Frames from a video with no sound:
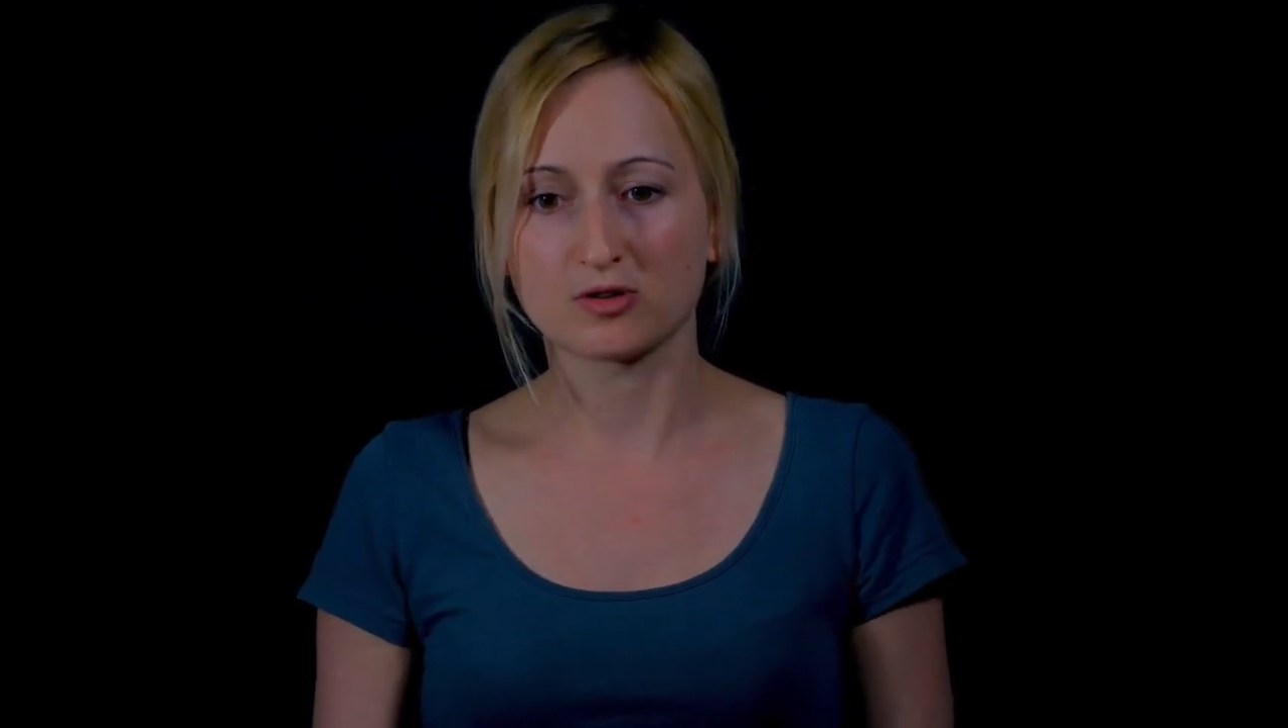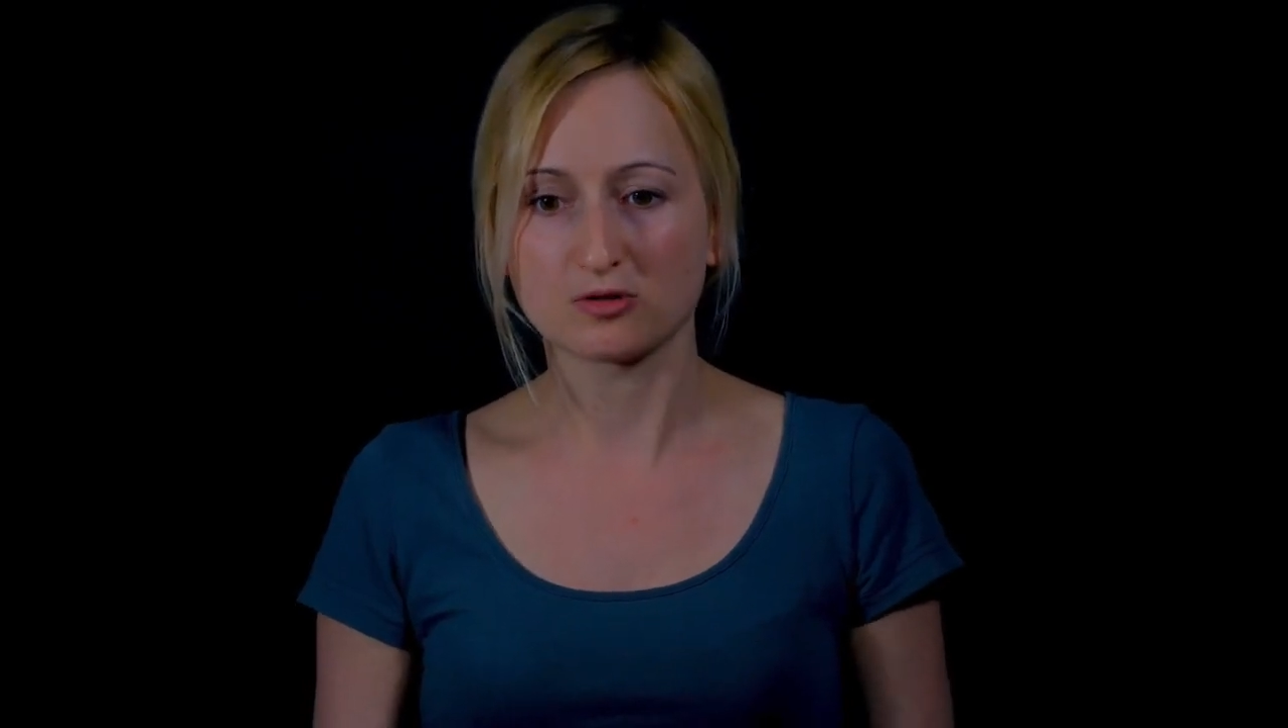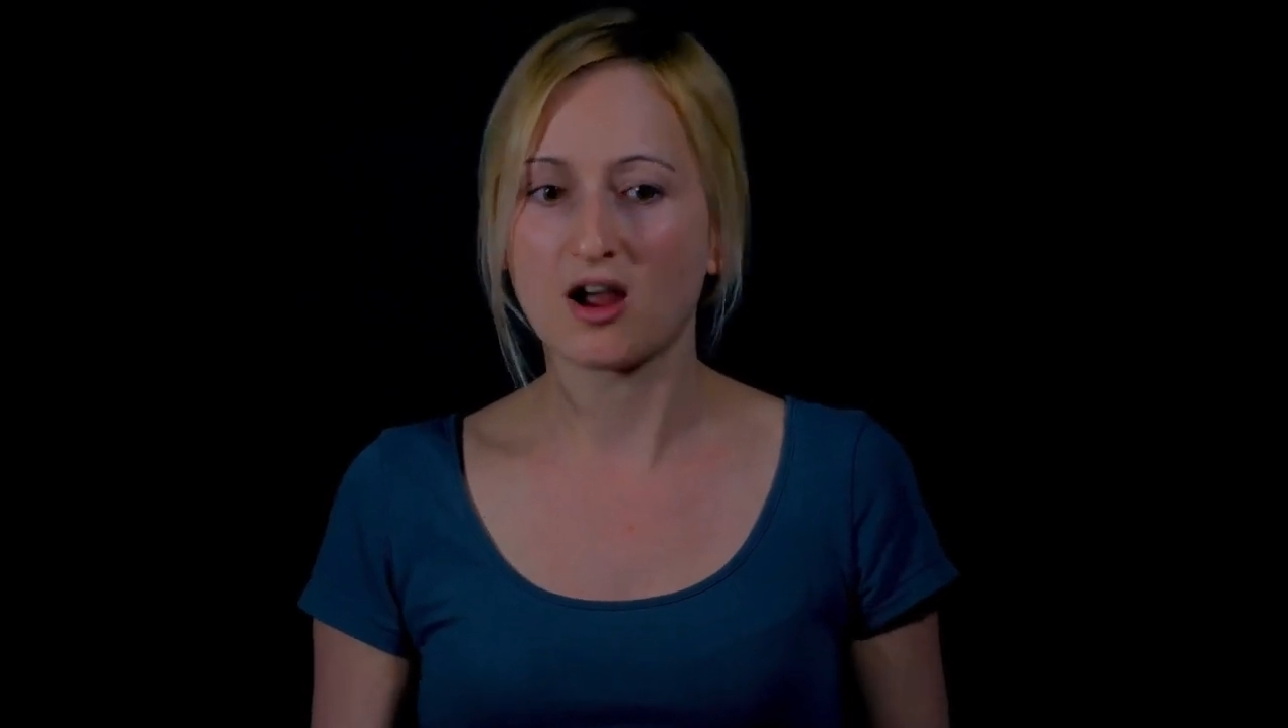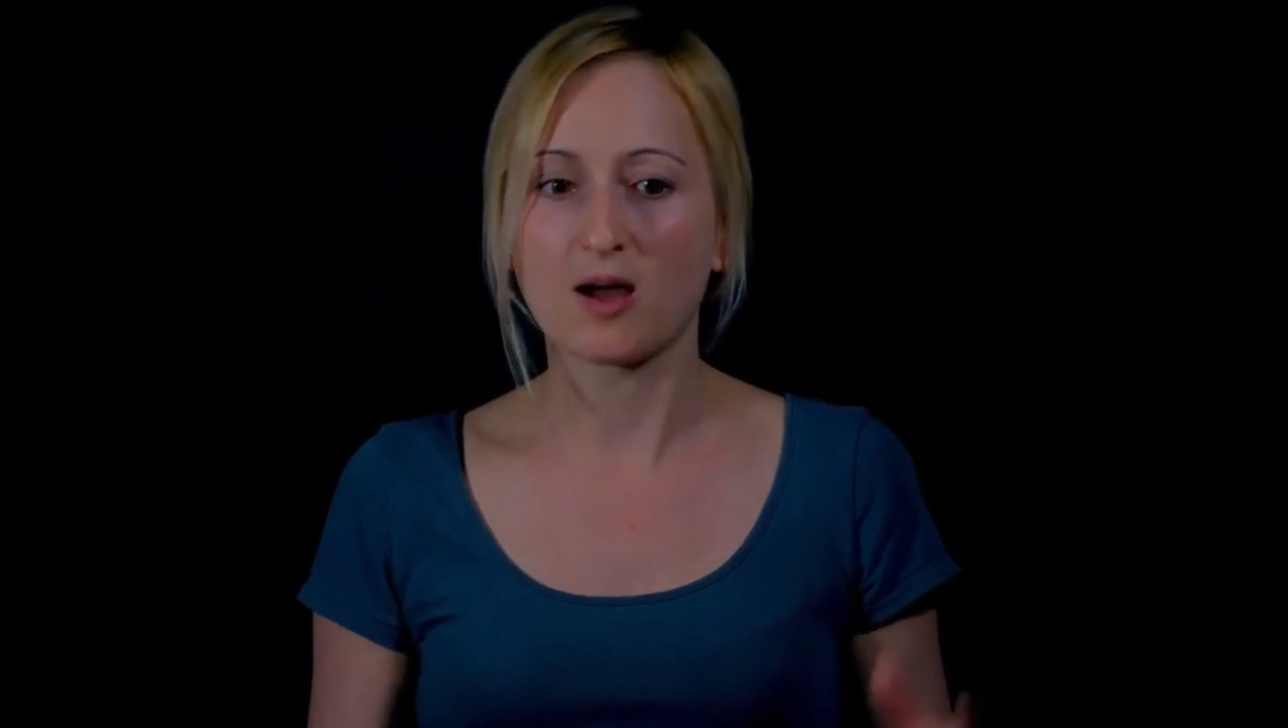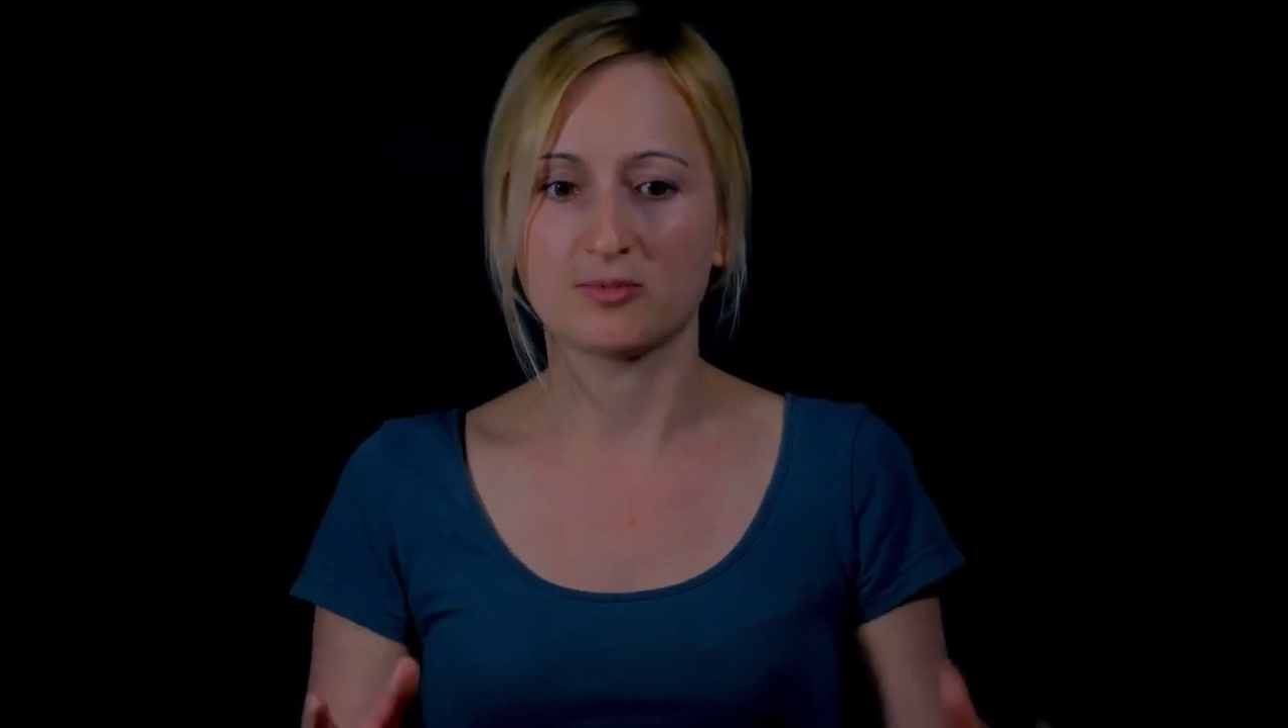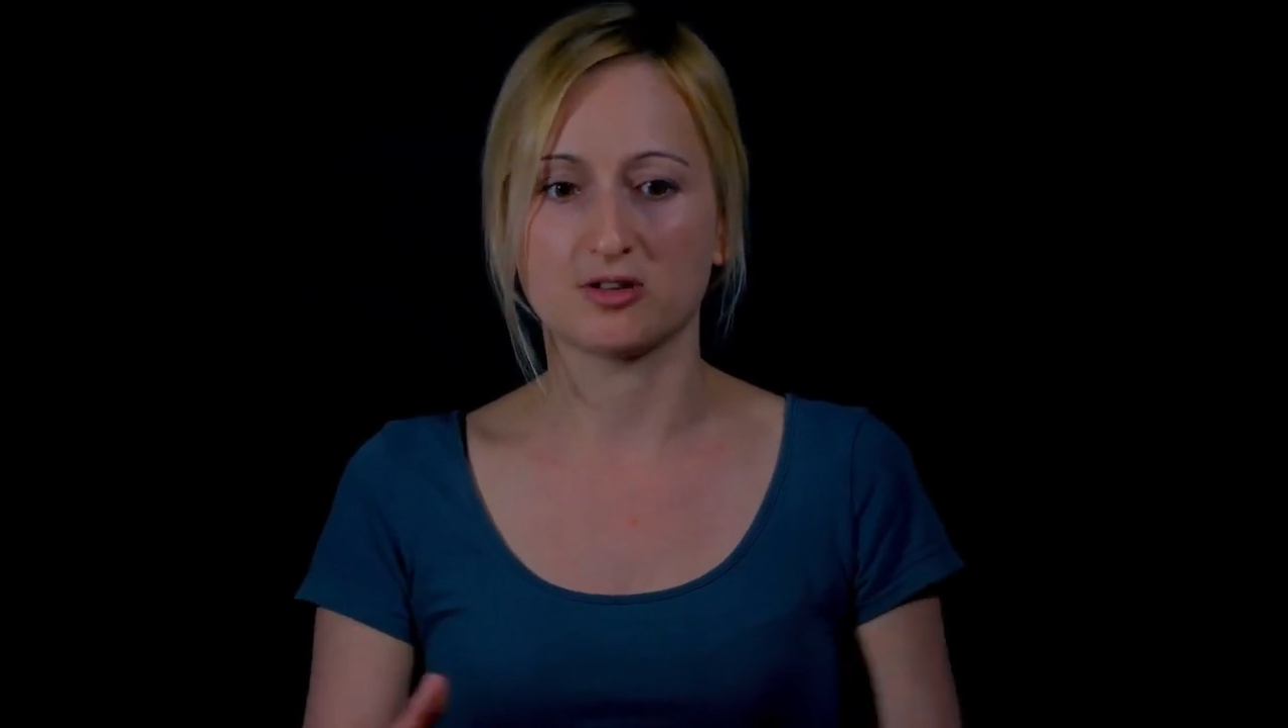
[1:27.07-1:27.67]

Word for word: trapped